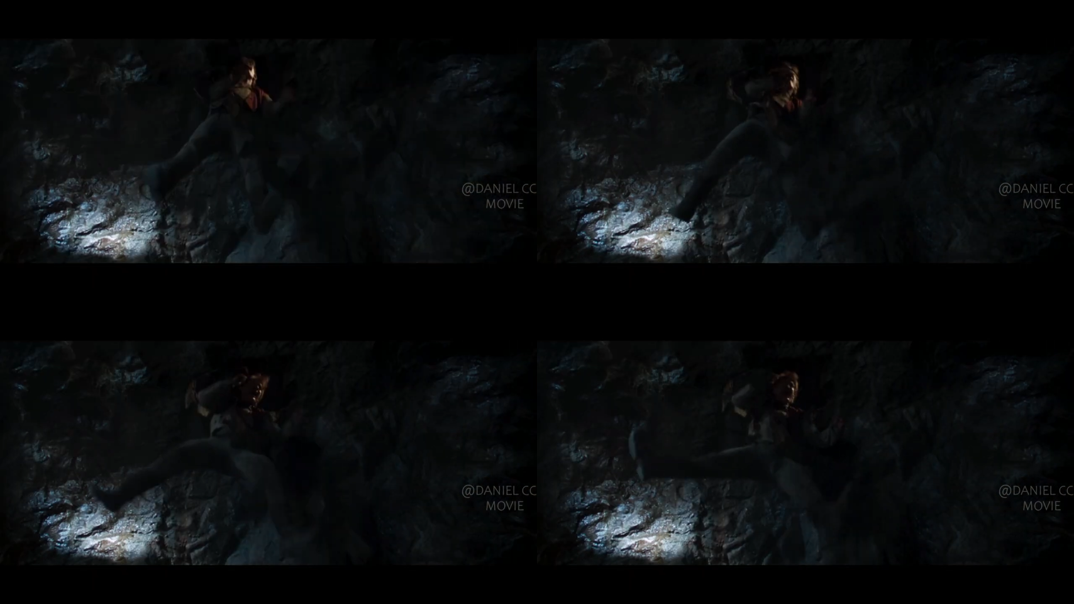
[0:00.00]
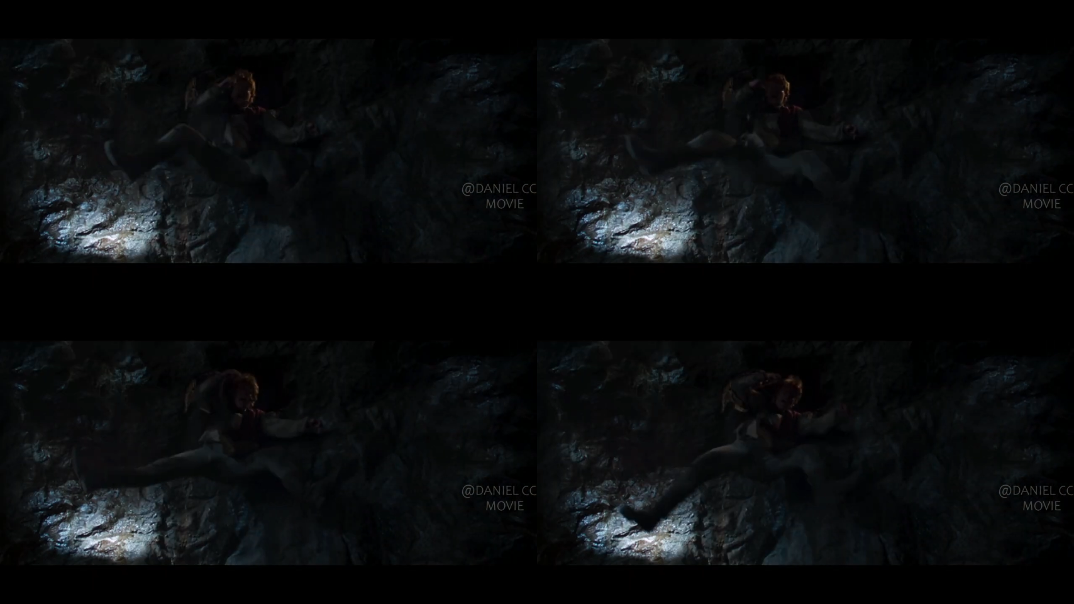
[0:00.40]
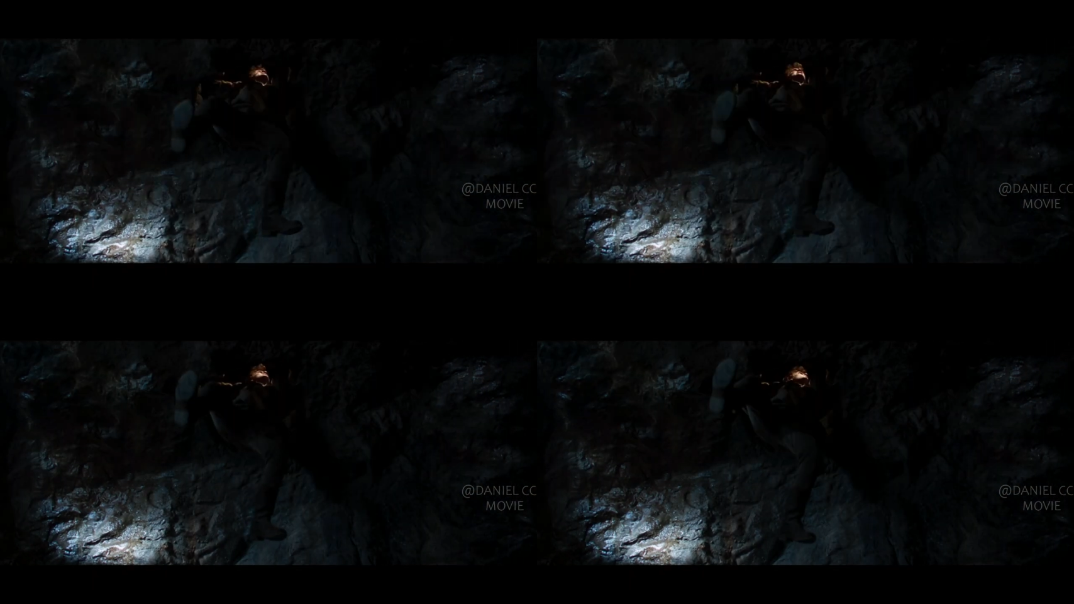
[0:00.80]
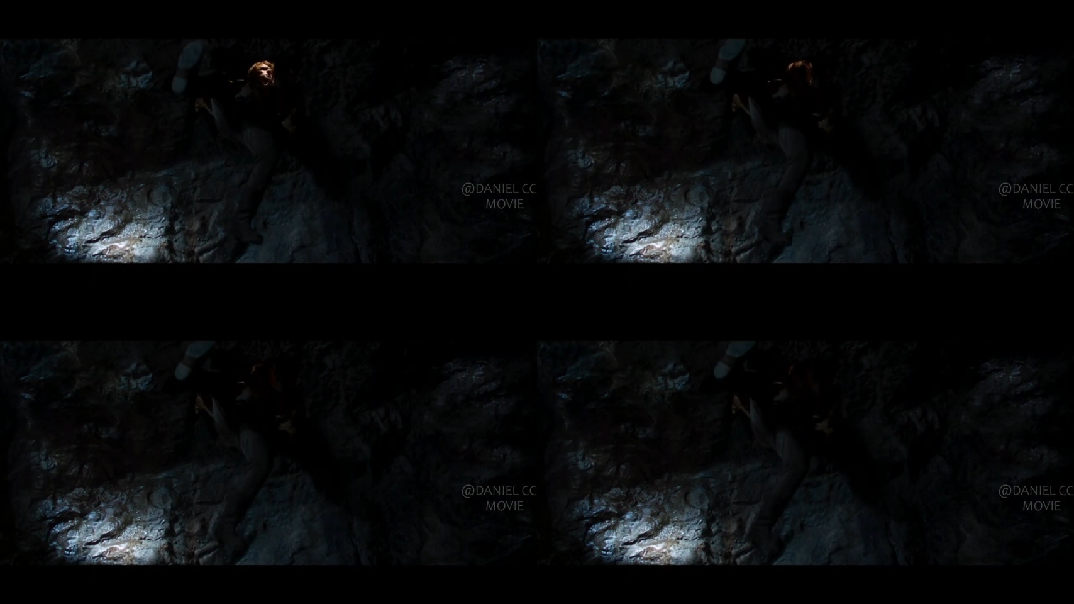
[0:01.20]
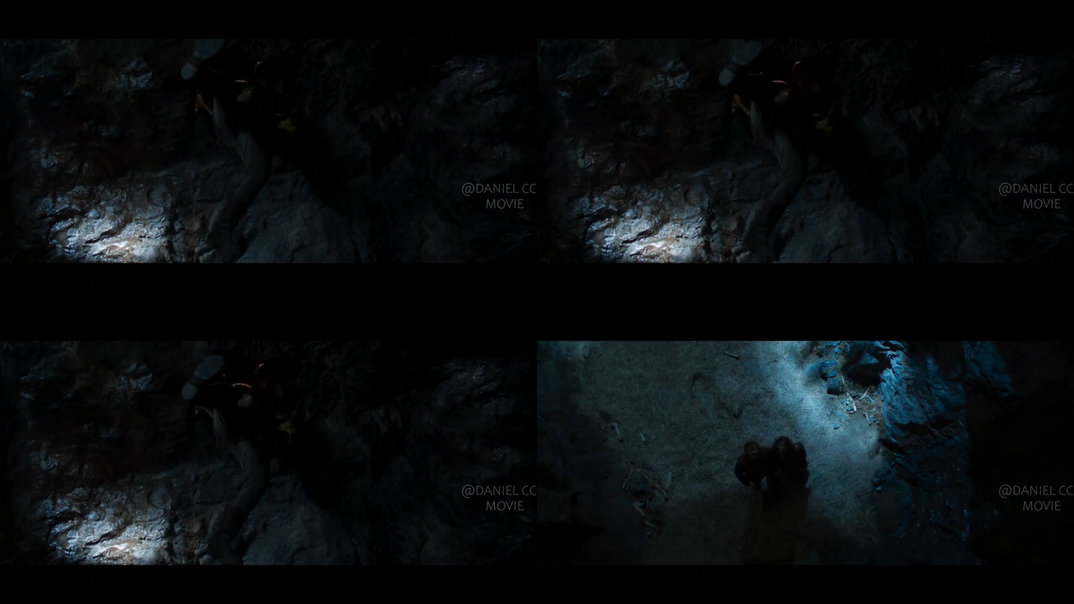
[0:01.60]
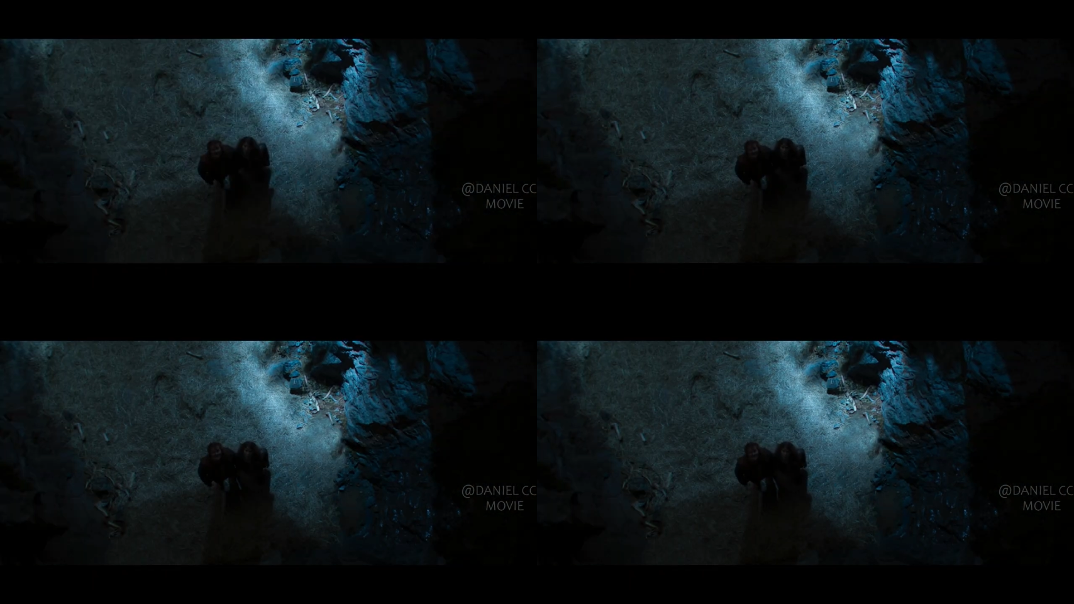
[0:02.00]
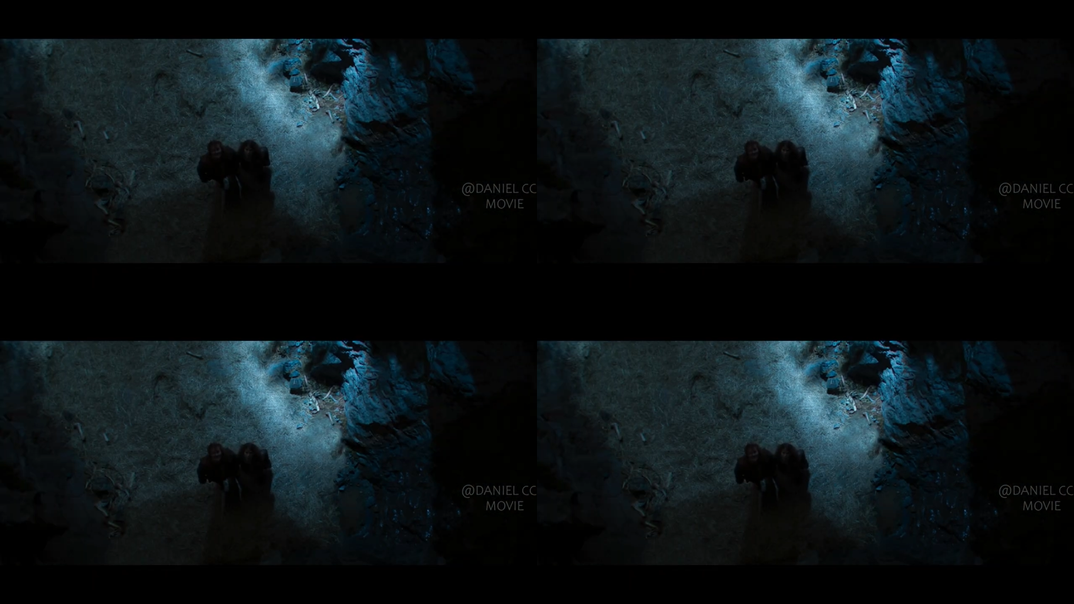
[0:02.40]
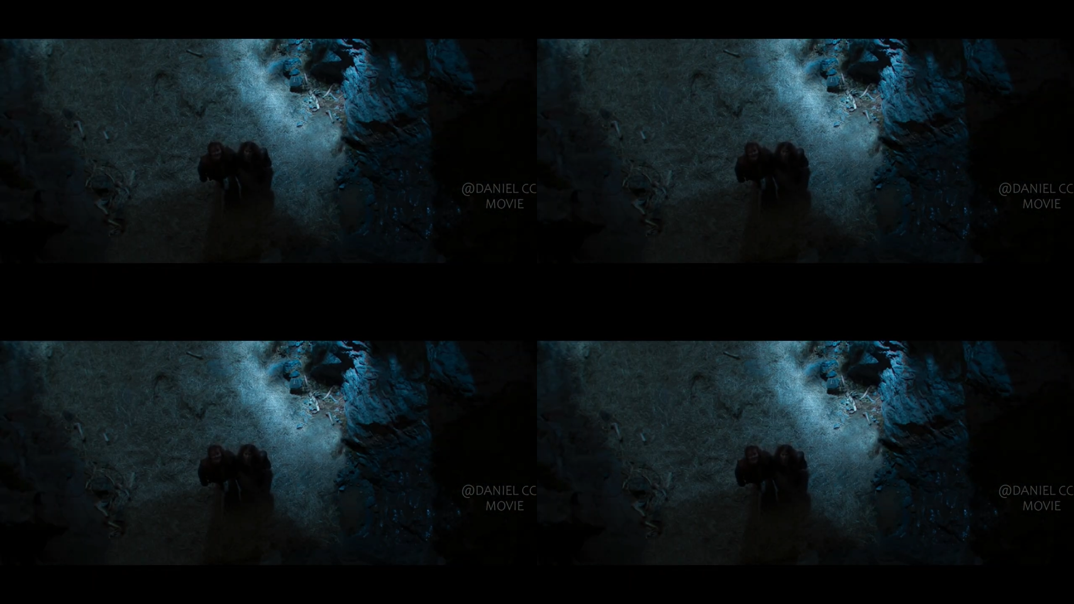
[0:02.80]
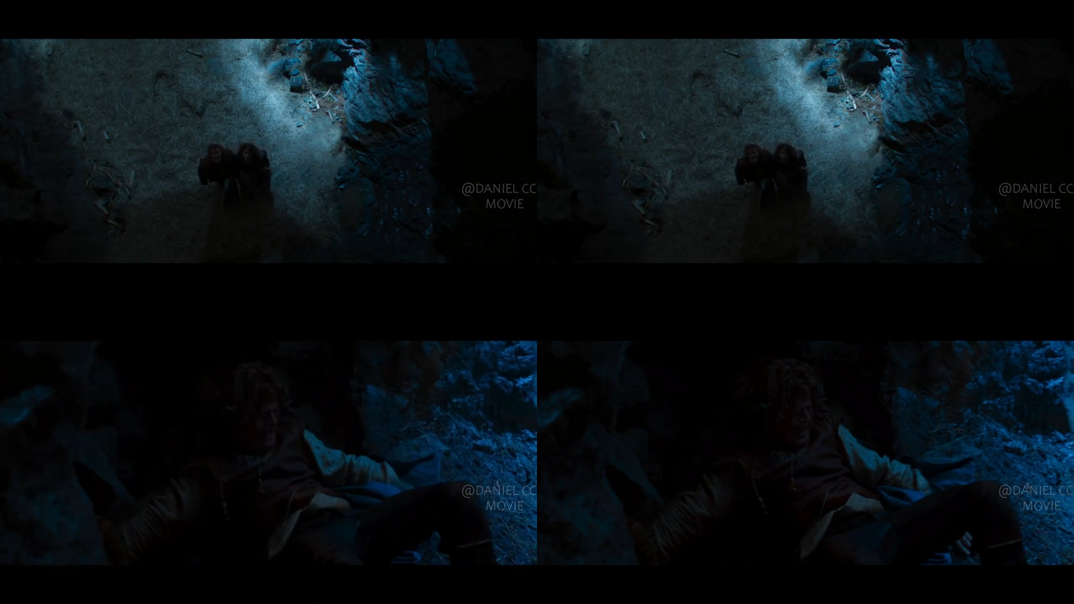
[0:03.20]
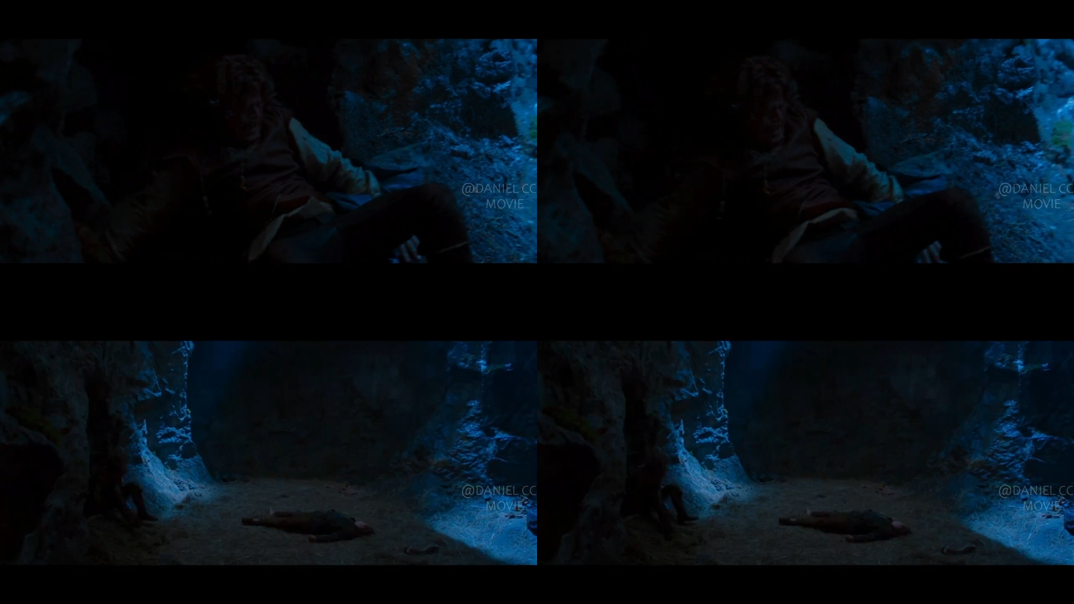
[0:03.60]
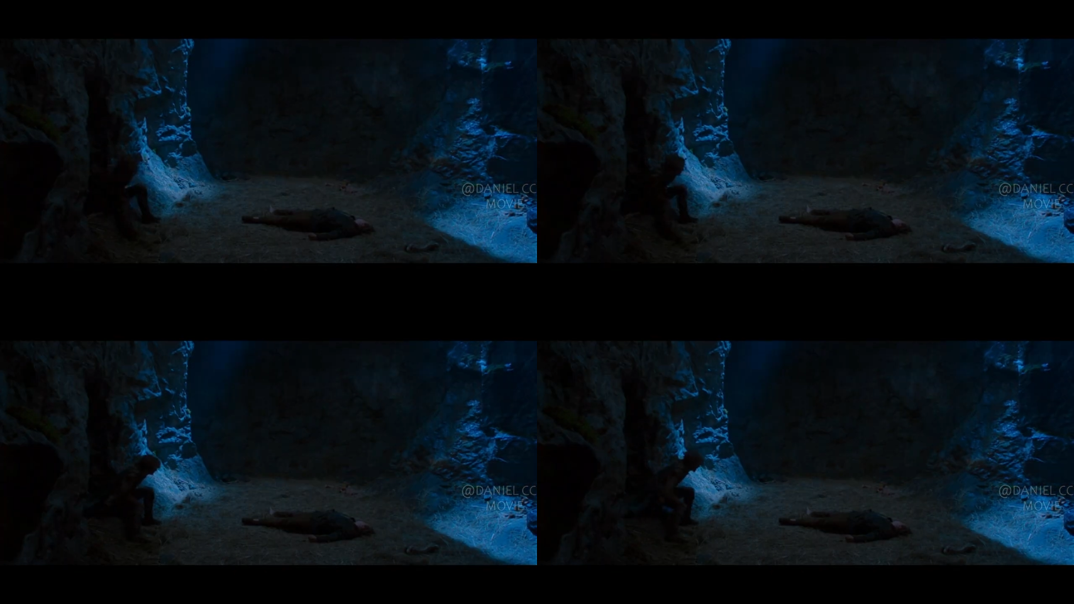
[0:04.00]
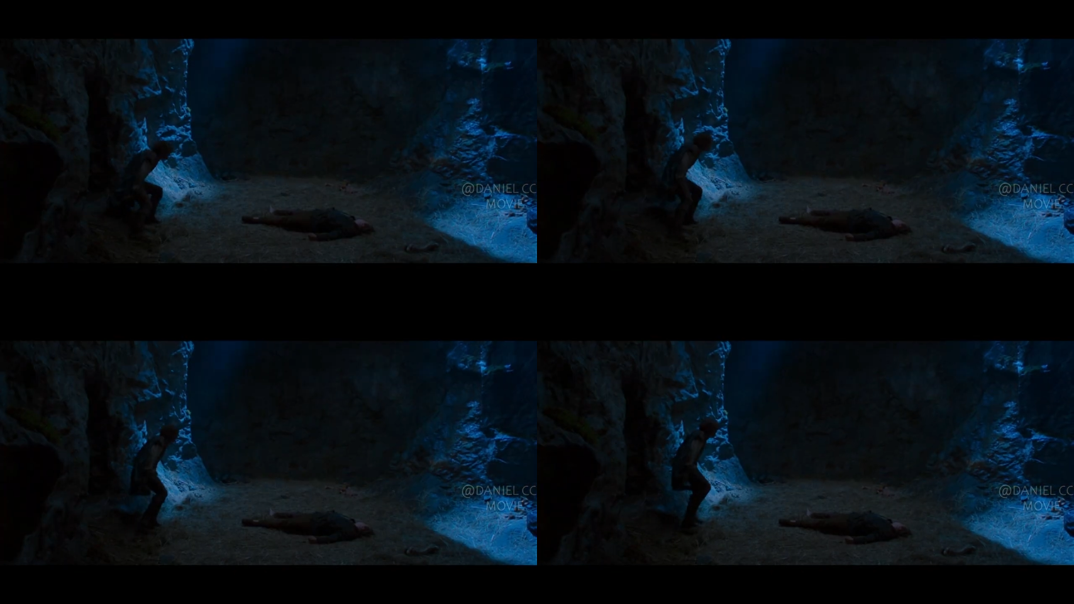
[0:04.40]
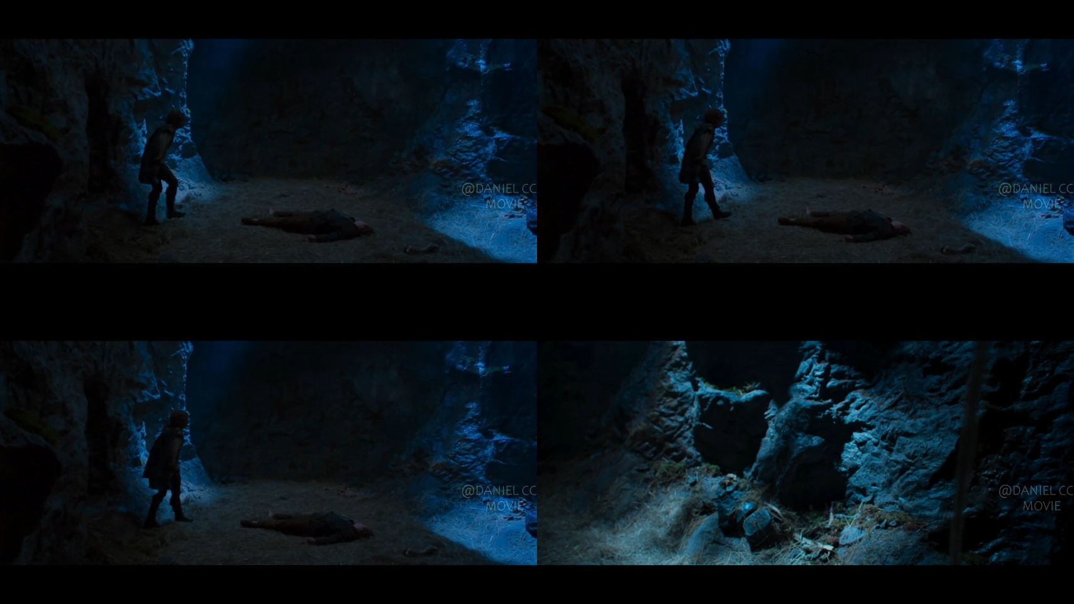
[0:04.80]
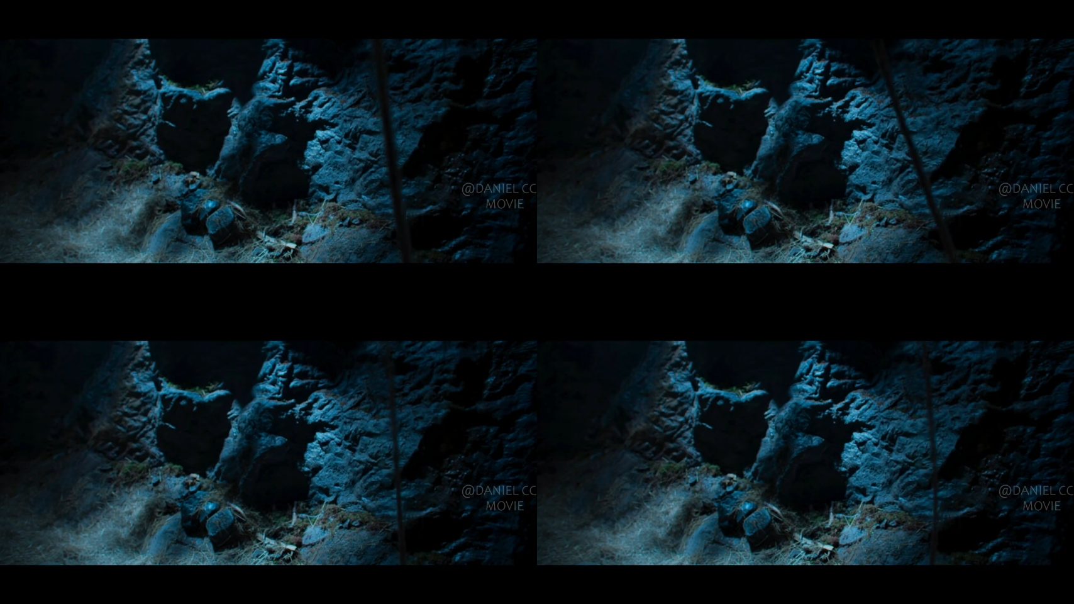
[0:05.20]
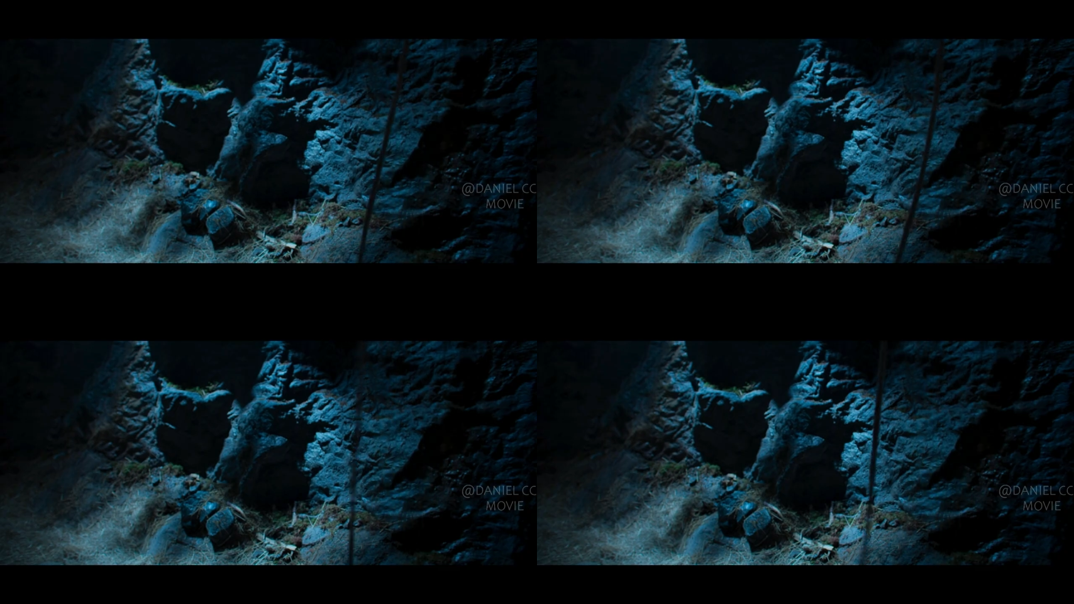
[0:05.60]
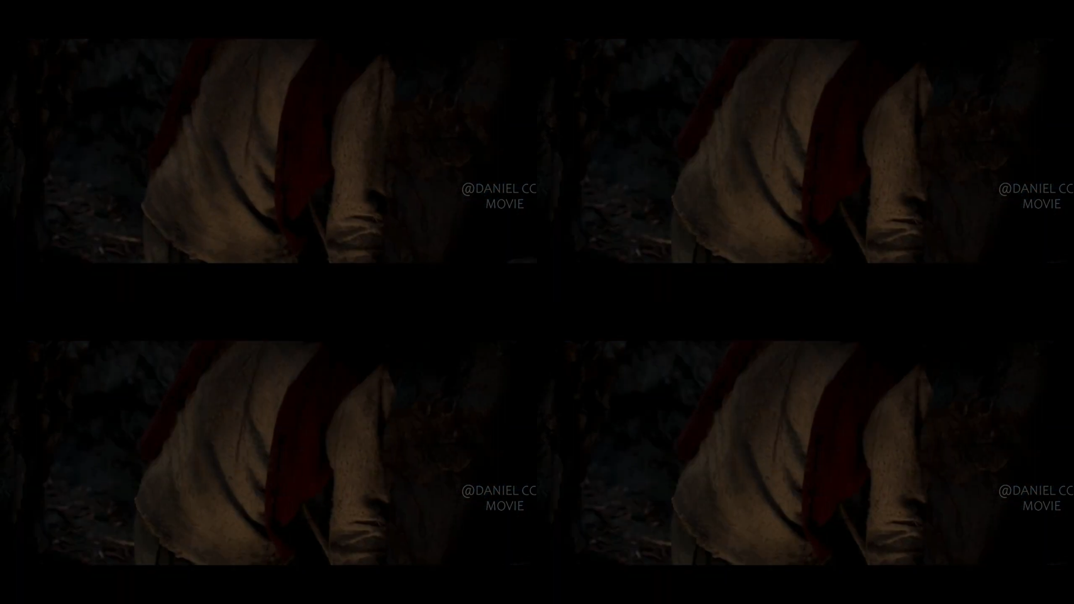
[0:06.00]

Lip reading: Nobody's mouth can be seen.